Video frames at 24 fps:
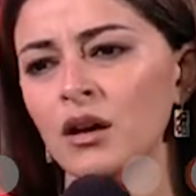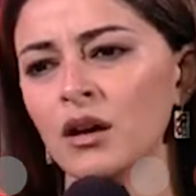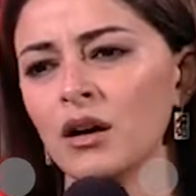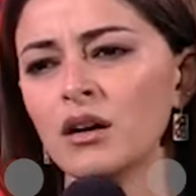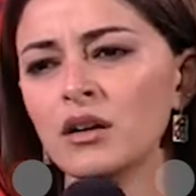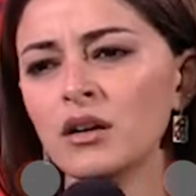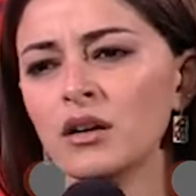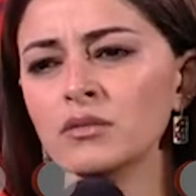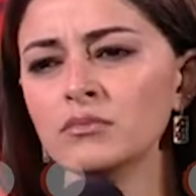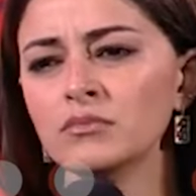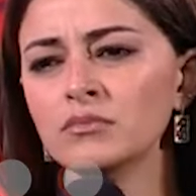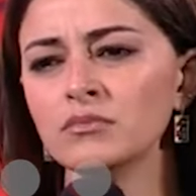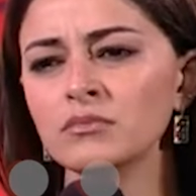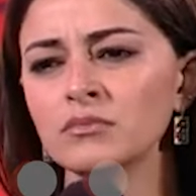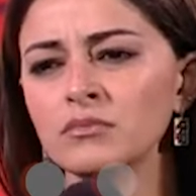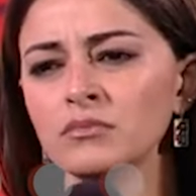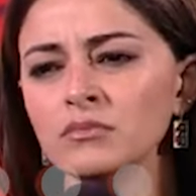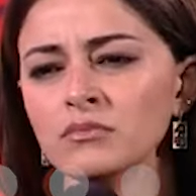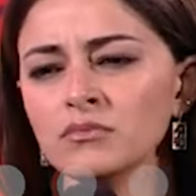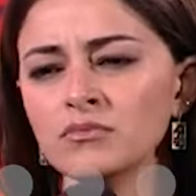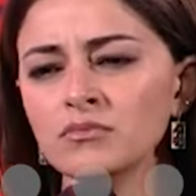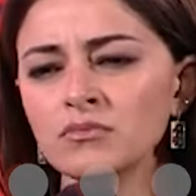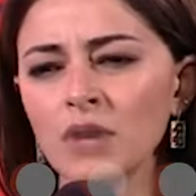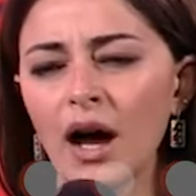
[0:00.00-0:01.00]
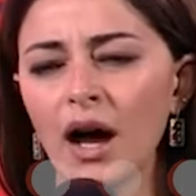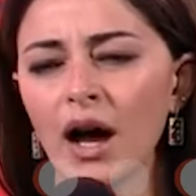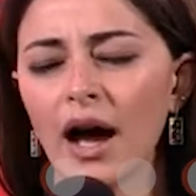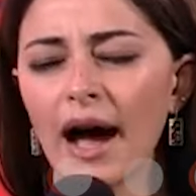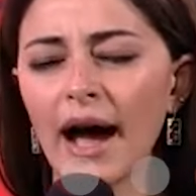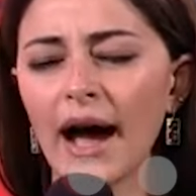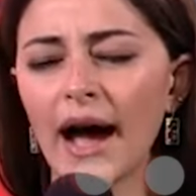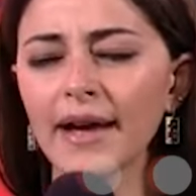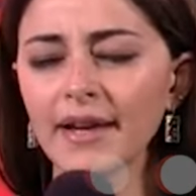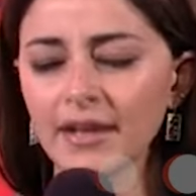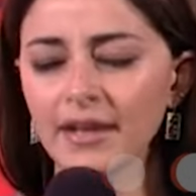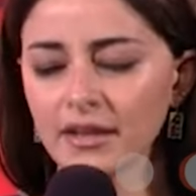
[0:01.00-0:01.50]
Um,
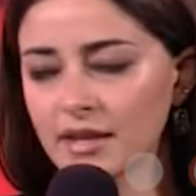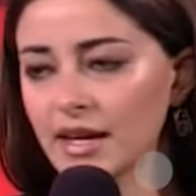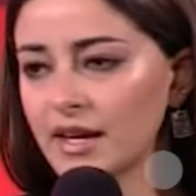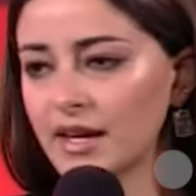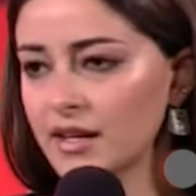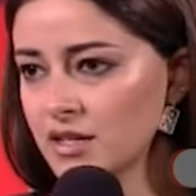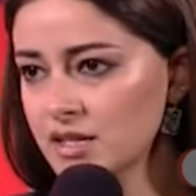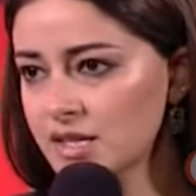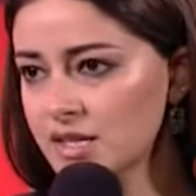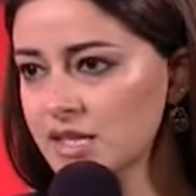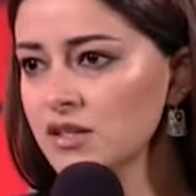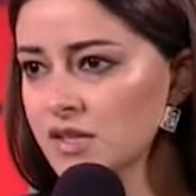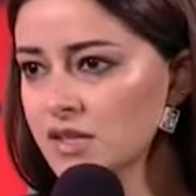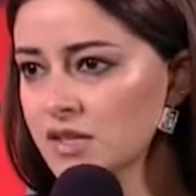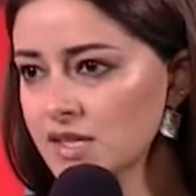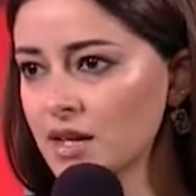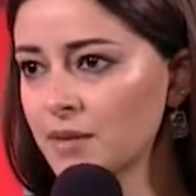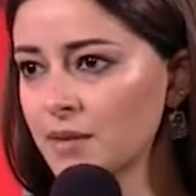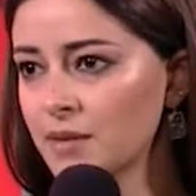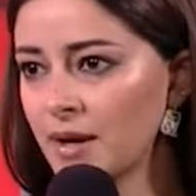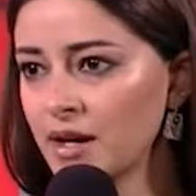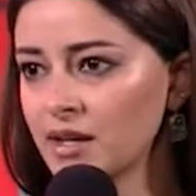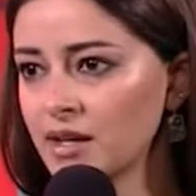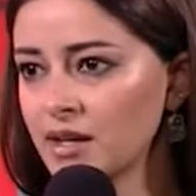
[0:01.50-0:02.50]
I, there is a stigma